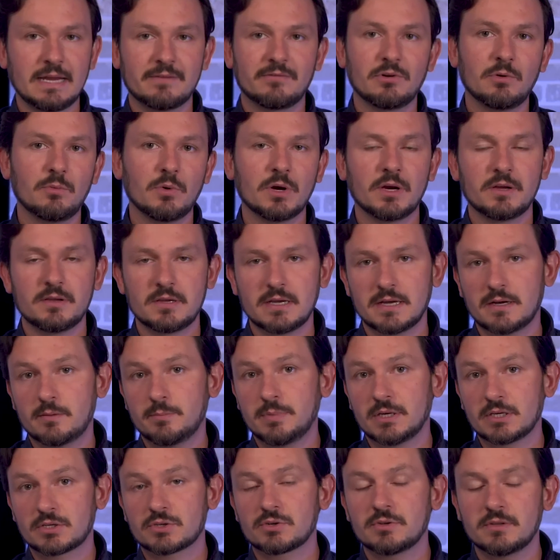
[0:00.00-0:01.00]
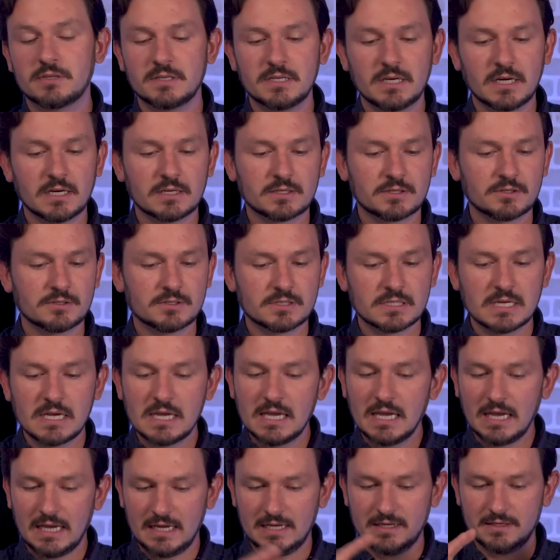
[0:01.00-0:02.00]
everywhere. You got a picture of the doctors
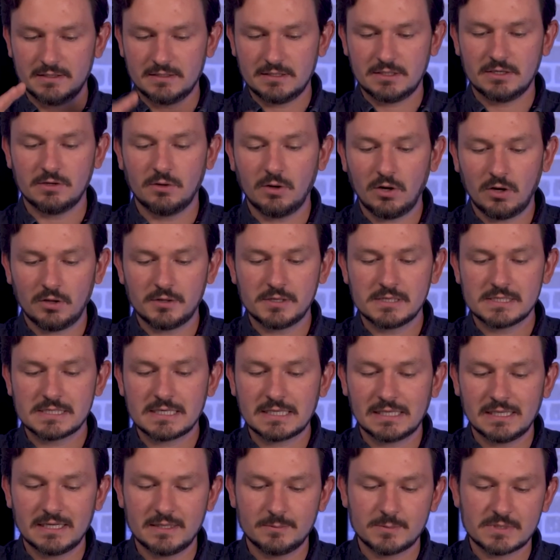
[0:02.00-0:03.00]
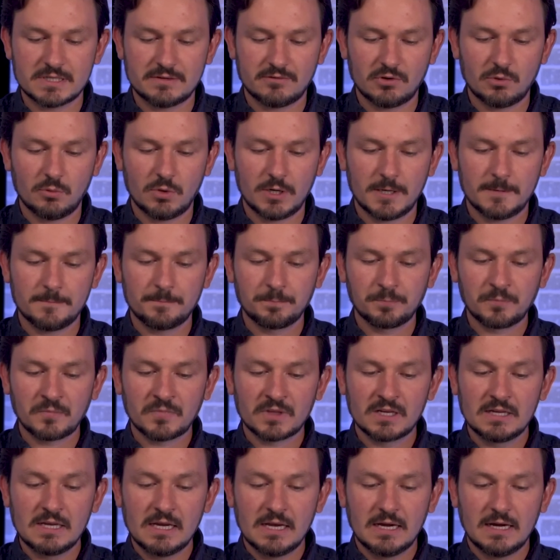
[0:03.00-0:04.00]
and all these claims everywhere.
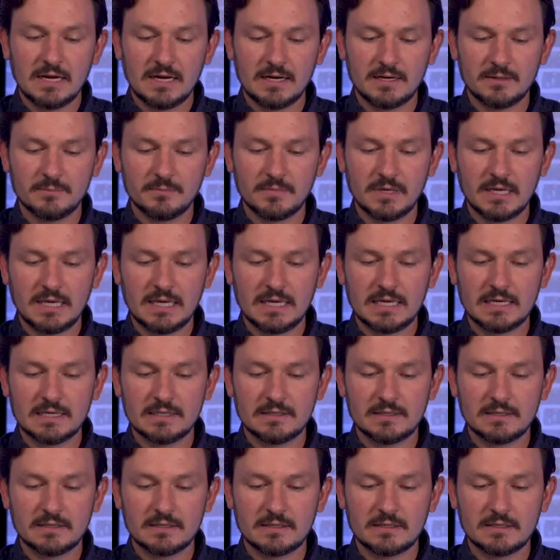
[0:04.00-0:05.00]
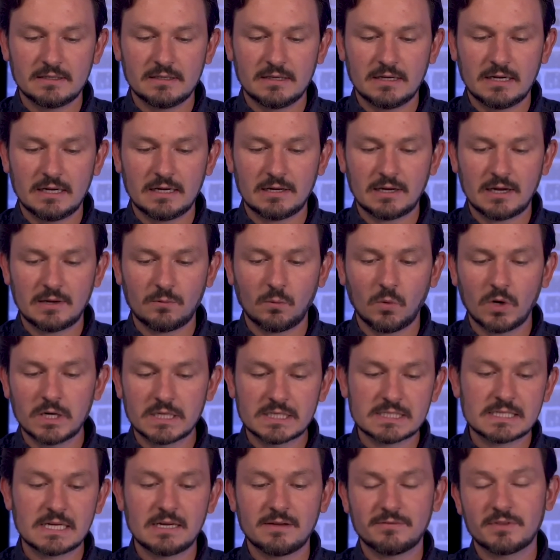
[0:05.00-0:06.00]
And I want to
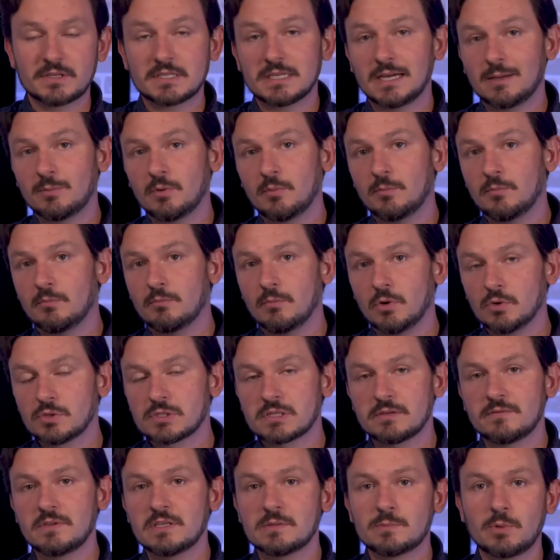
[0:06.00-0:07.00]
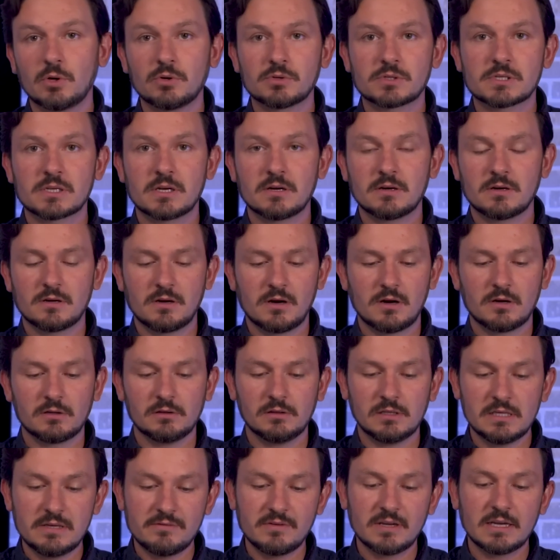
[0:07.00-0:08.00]
say off the top, most of these posts are
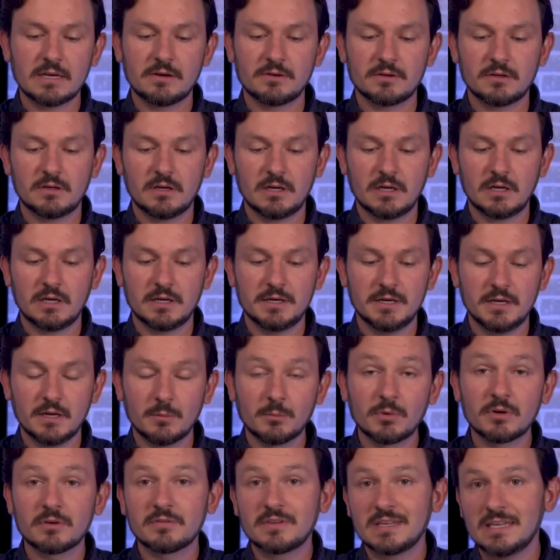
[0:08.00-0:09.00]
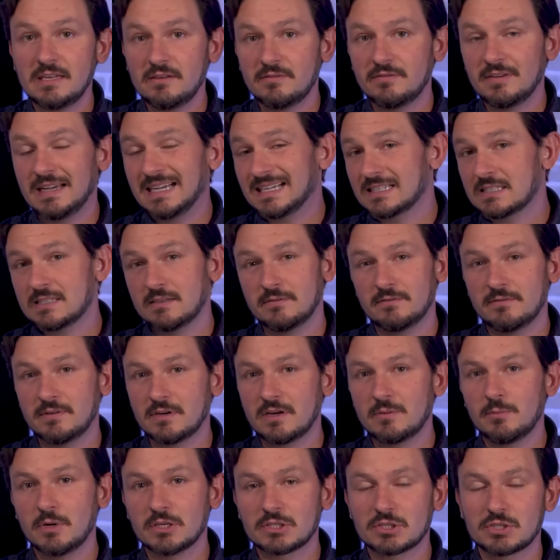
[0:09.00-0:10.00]
leaving out a number of key facts that
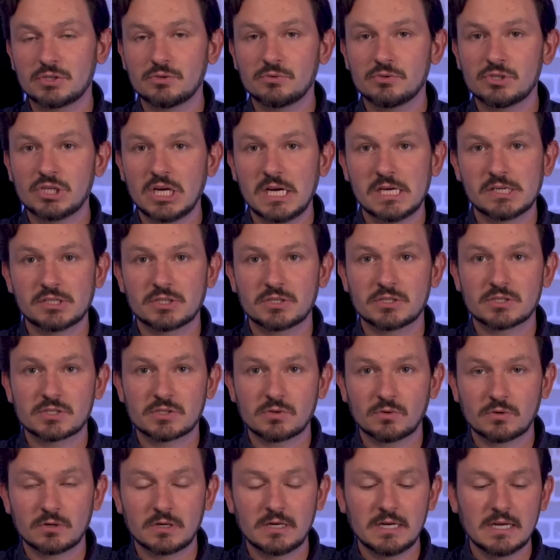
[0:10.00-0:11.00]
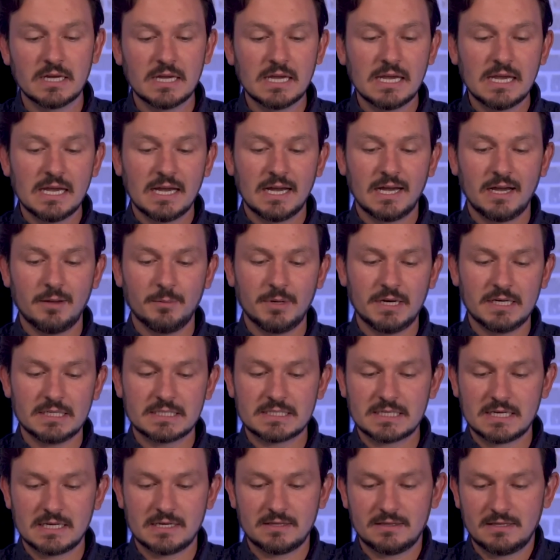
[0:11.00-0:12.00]
very much do change the story. And I'd
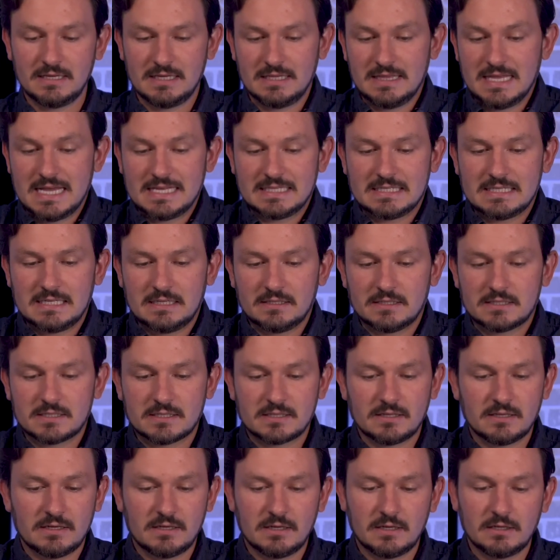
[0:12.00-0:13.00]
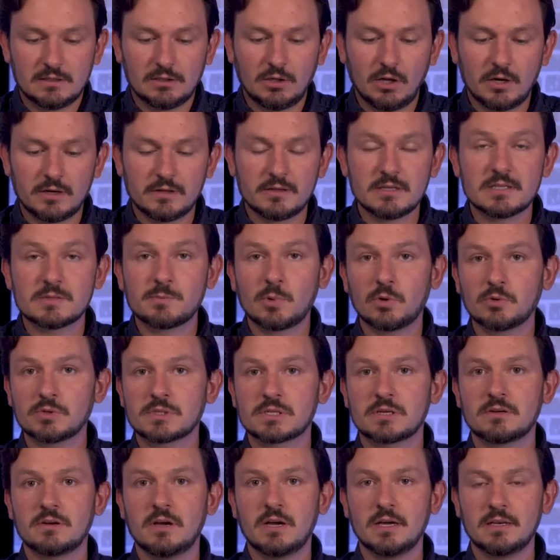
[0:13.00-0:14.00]
say in that sense, a lot of these posts
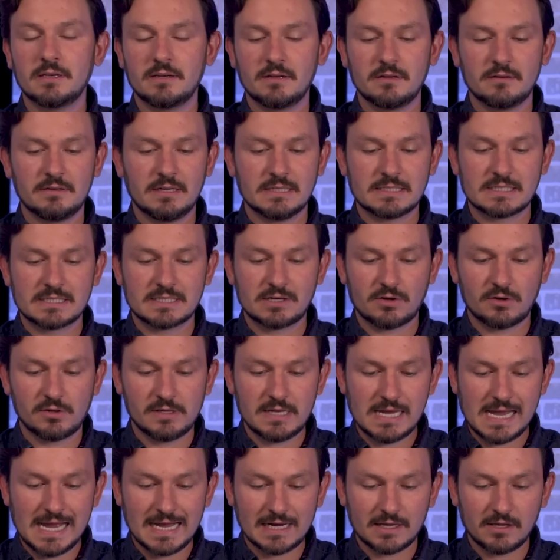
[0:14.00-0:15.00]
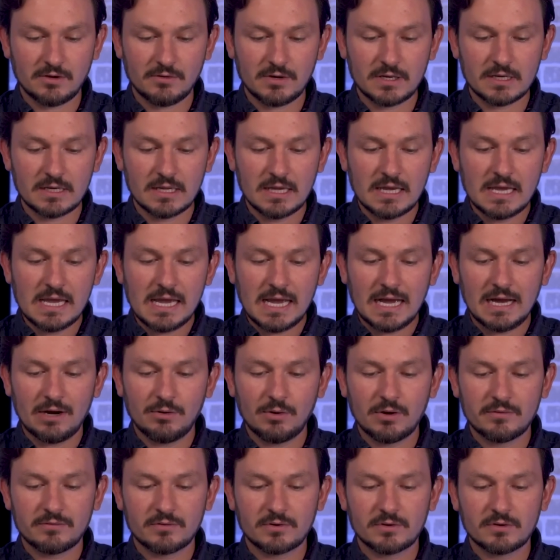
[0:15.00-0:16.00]
are not necessarily accurate.
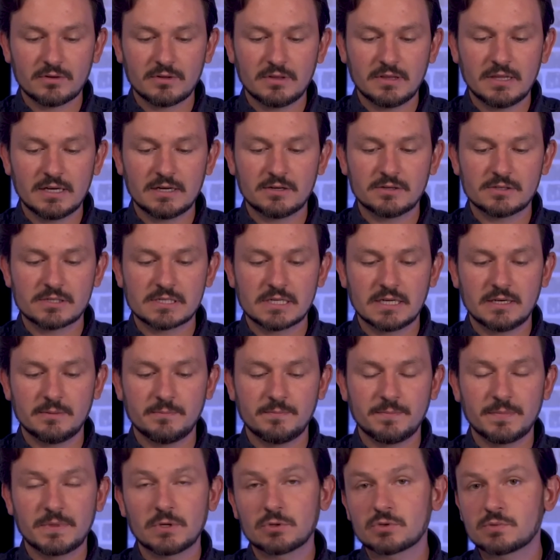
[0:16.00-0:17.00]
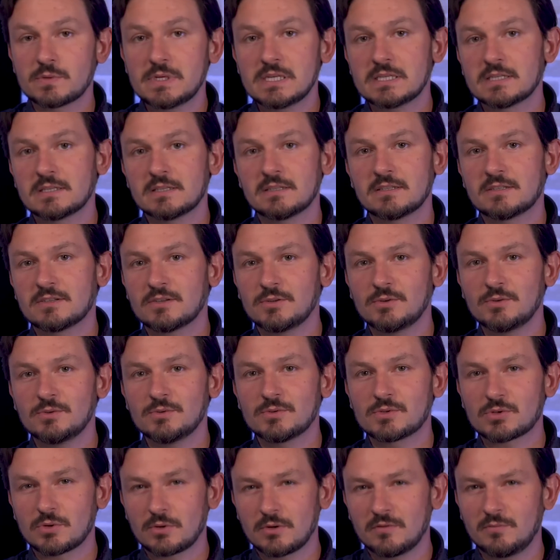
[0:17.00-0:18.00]
However, there's reason to
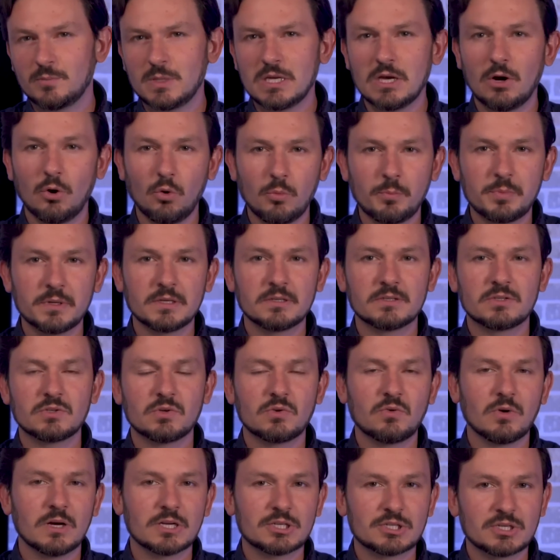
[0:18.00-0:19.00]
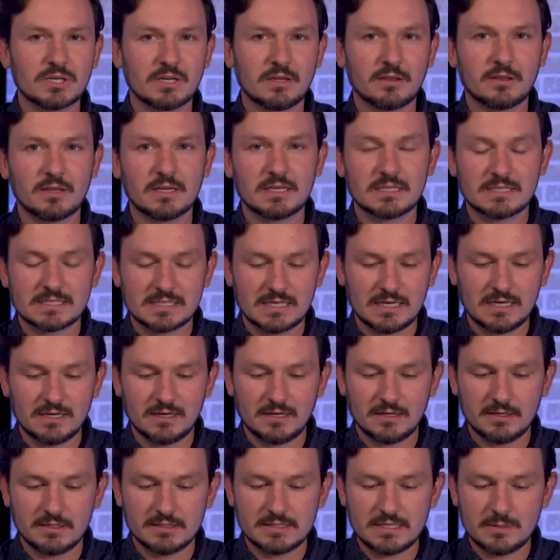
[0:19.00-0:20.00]
sort of be open to questioning things
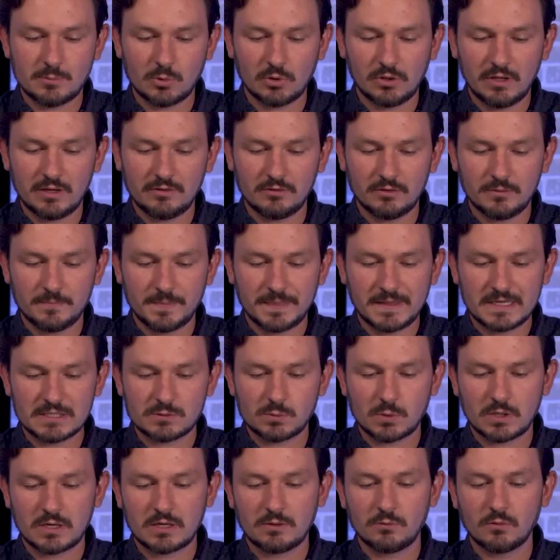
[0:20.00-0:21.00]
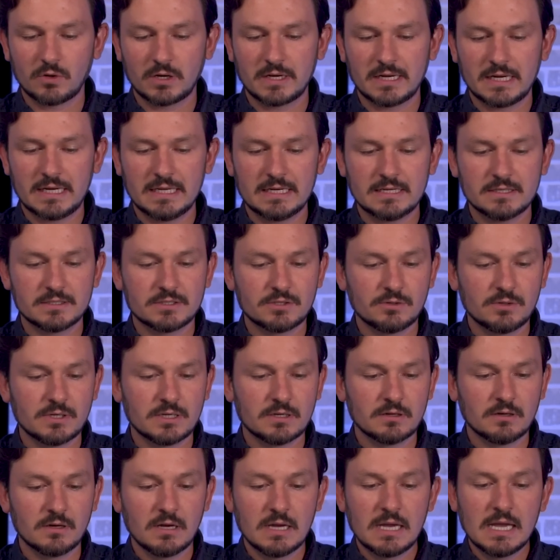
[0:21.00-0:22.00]
on a deeper level. That's what we're going to get into
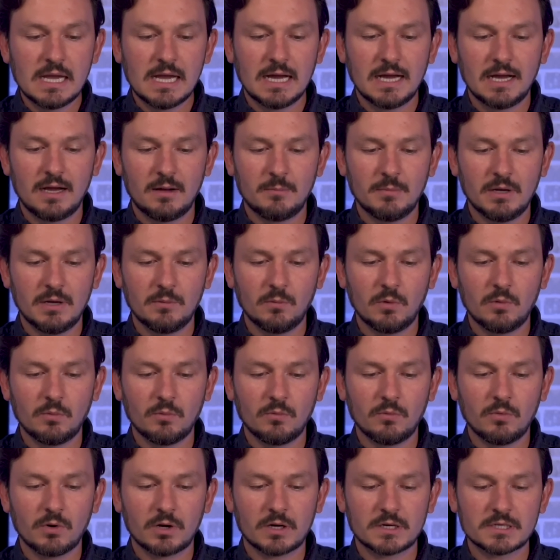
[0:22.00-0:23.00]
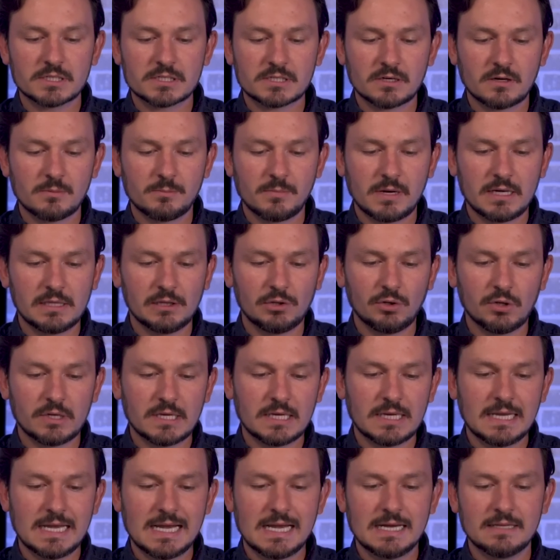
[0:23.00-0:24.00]
here. And we're going to start by
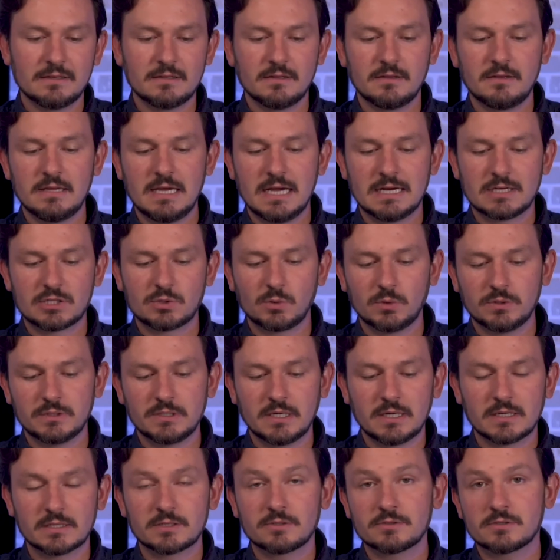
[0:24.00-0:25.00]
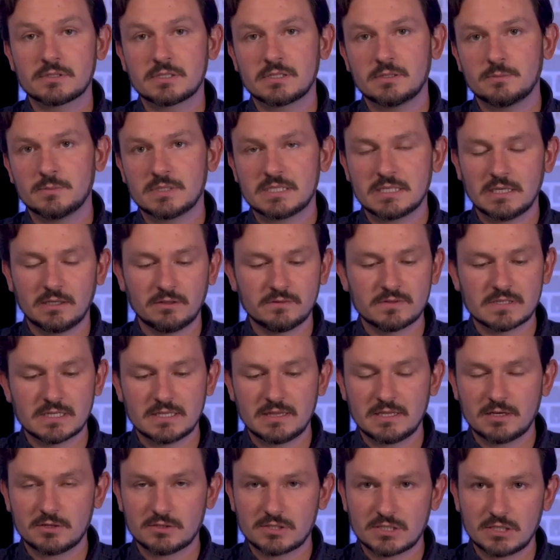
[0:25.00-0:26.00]
looking at the actual doctors themselves
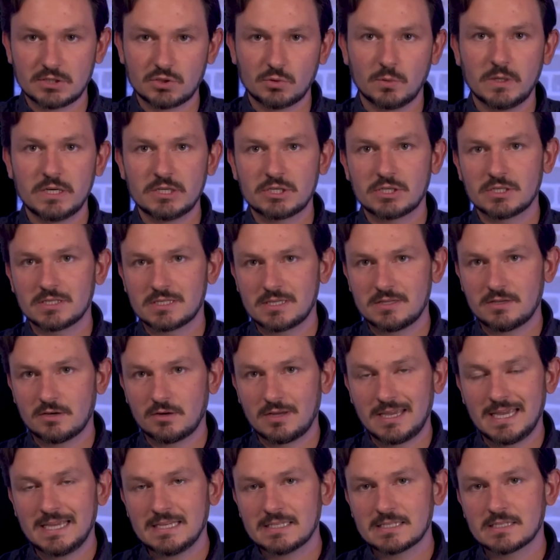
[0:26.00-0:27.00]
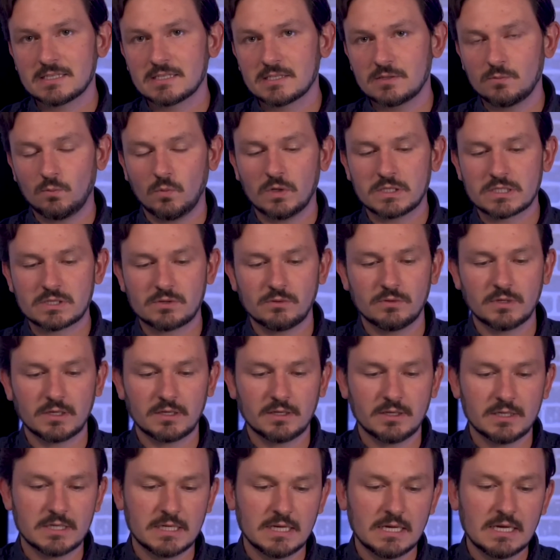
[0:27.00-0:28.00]
and their situations and their cases and what's going
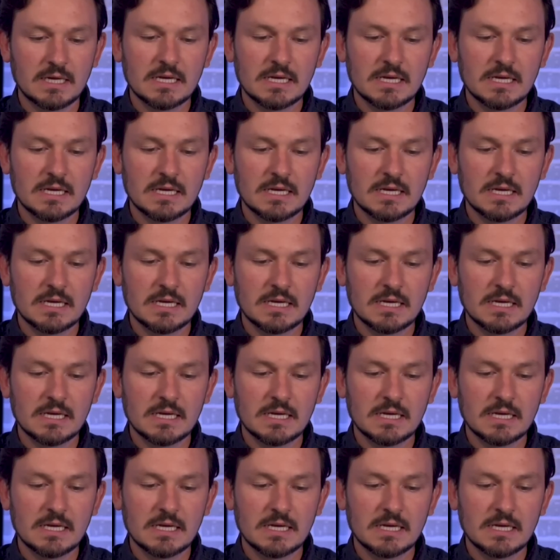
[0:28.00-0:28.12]
on.